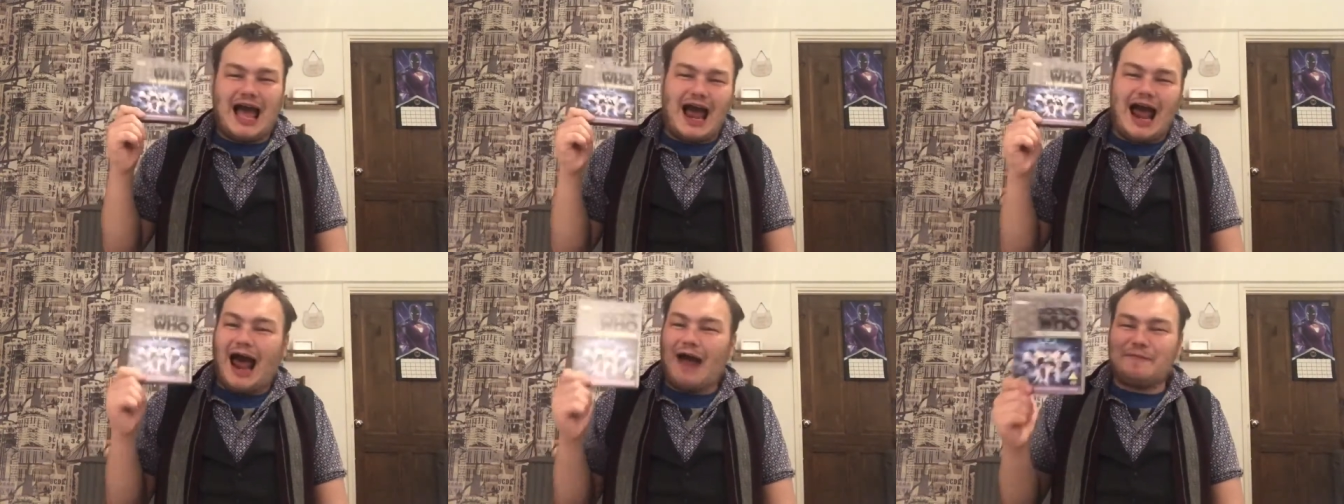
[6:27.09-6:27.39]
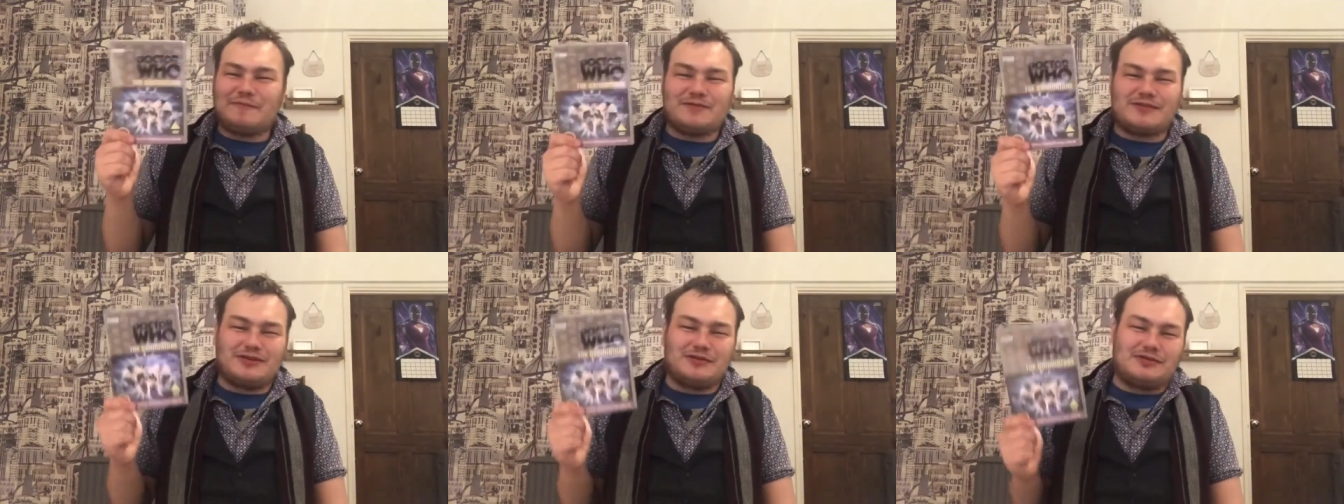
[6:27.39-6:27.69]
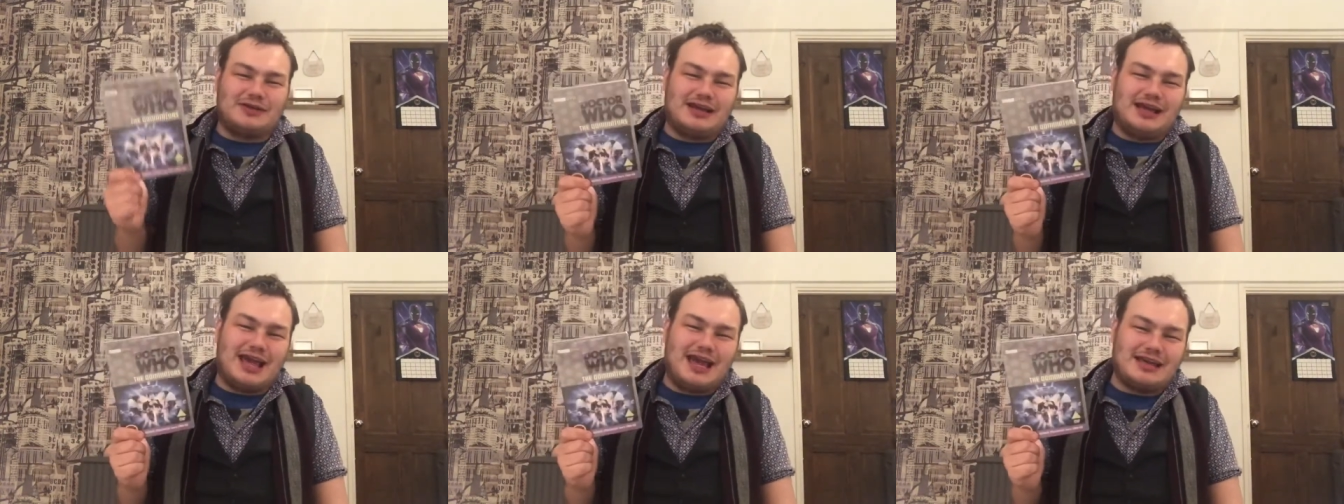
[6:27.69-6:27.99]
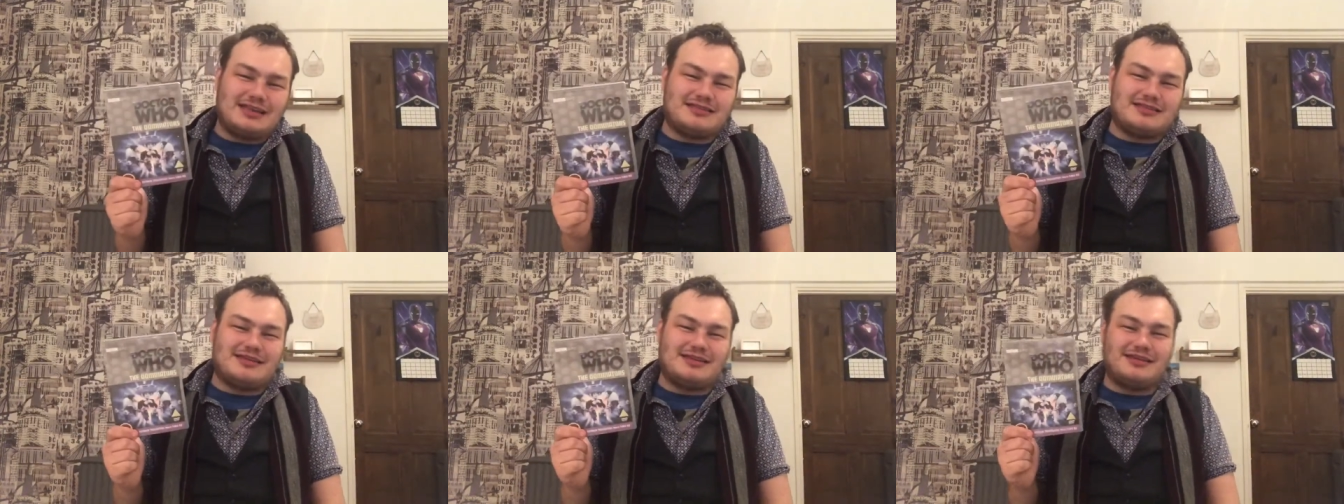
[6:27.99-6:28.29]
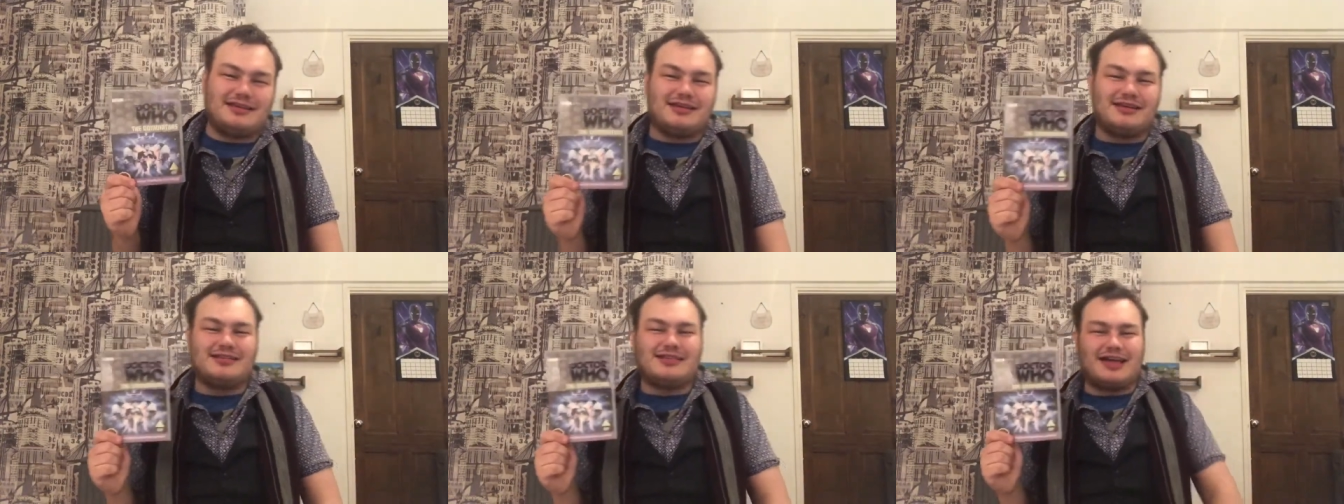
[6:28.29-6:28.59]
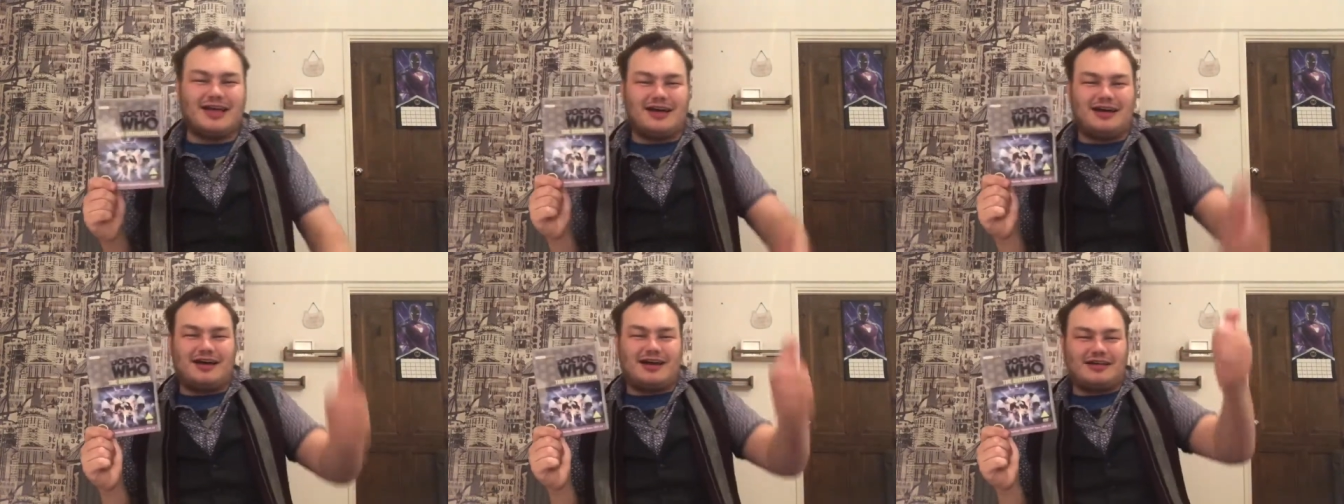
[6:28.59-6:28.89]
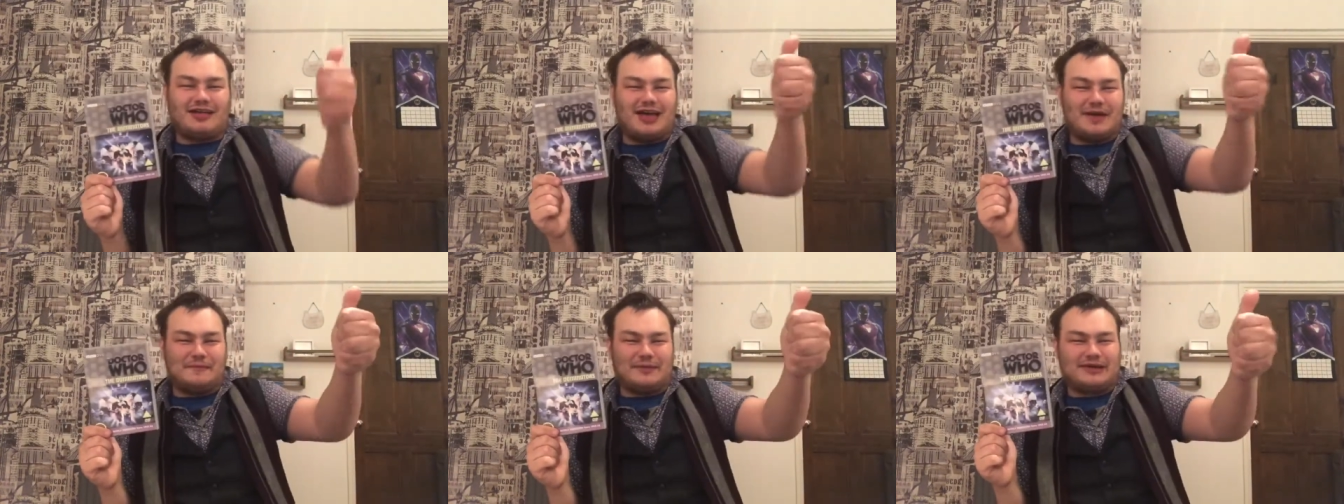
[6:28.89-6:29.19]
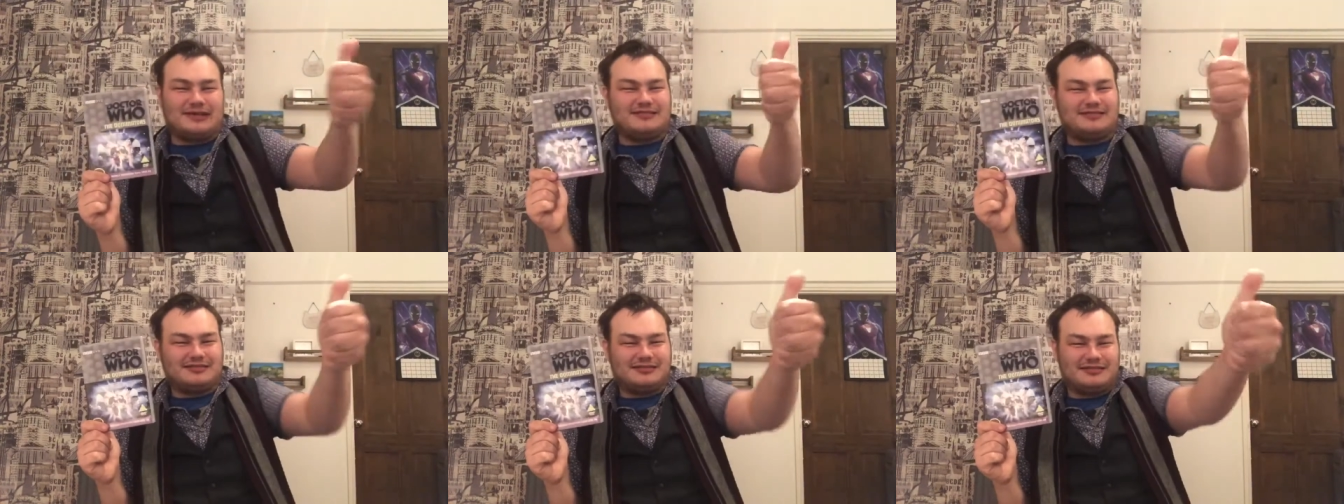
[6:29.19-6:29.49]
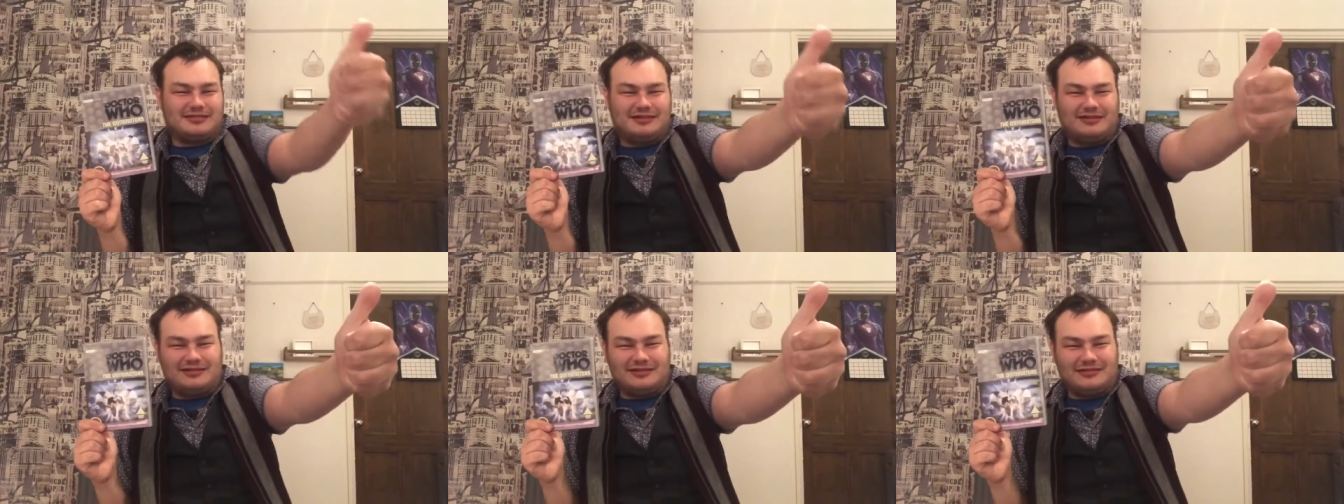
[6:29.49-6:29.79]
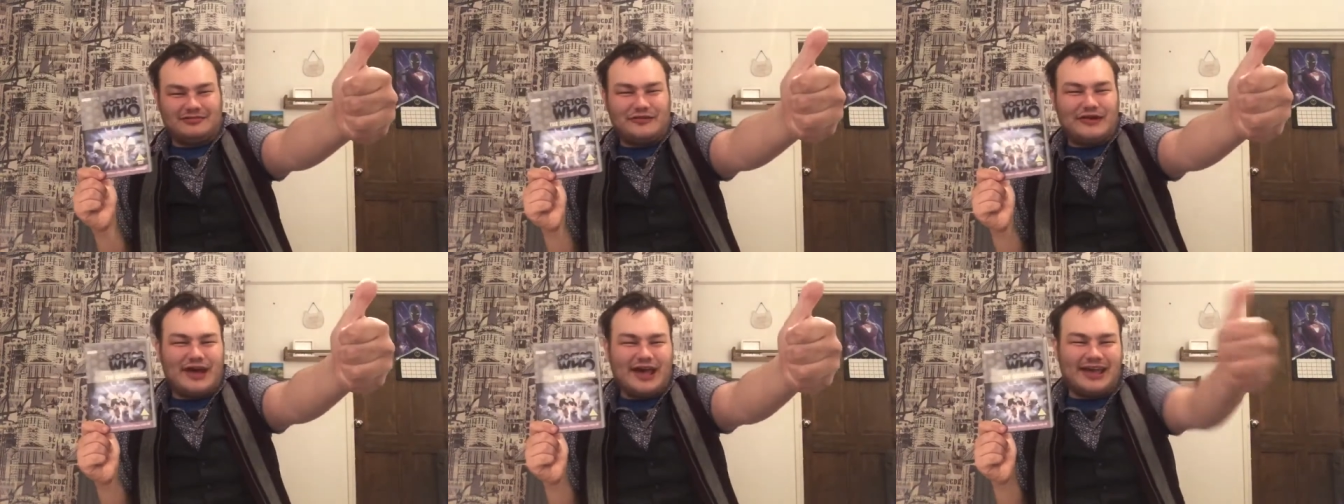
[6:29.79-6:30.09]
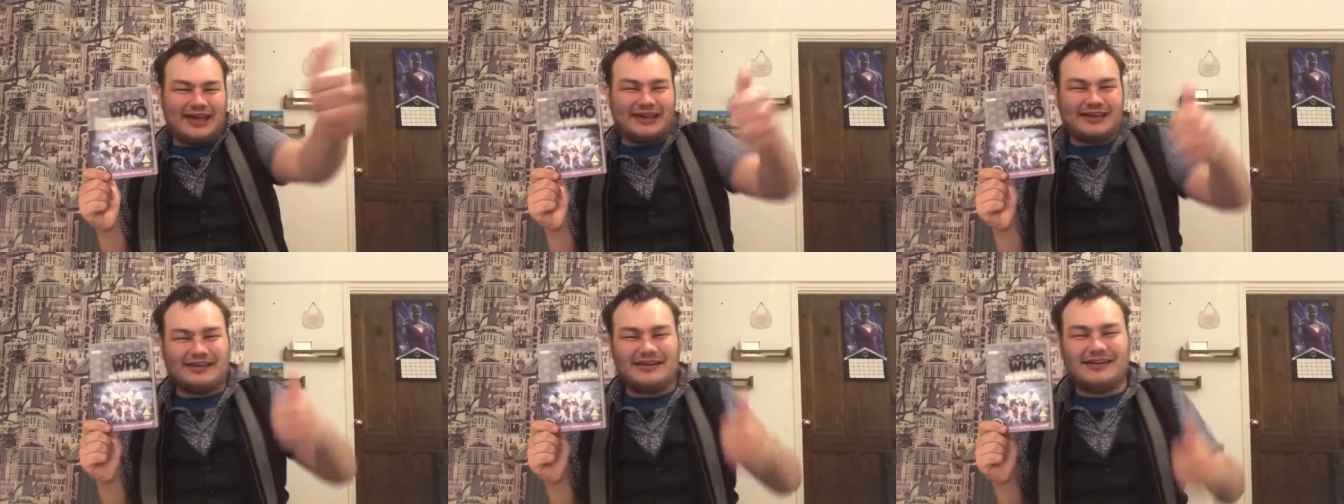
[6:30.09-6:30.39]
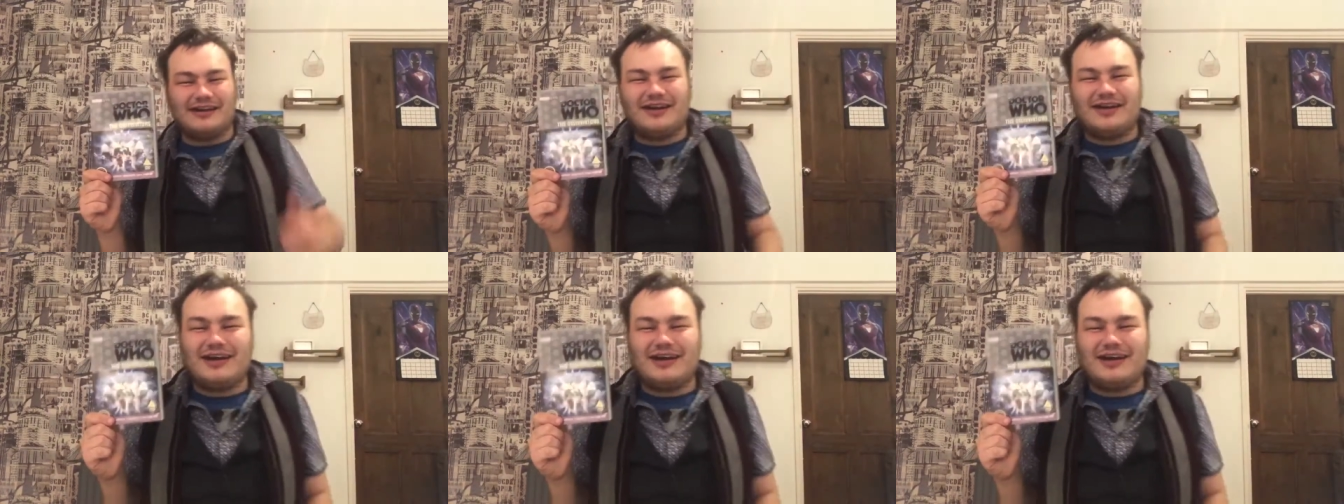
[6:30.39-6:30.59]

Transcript: absolutely hate the hippies. Hooray!